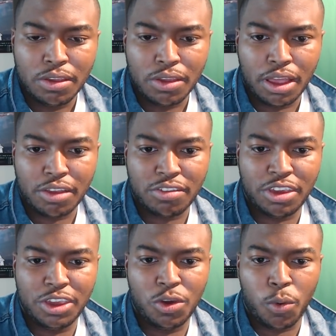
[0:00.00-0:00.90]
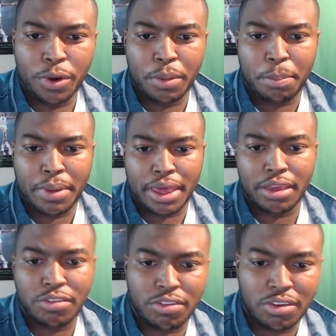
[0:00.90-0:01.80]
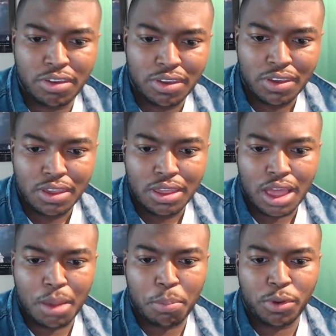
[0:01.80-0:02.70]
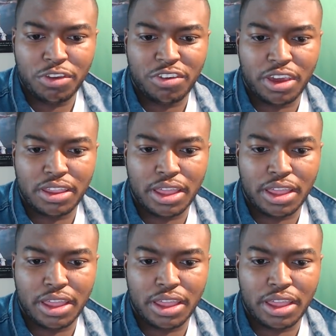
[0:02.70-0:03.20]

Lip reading: I see you're the best. I appreciate that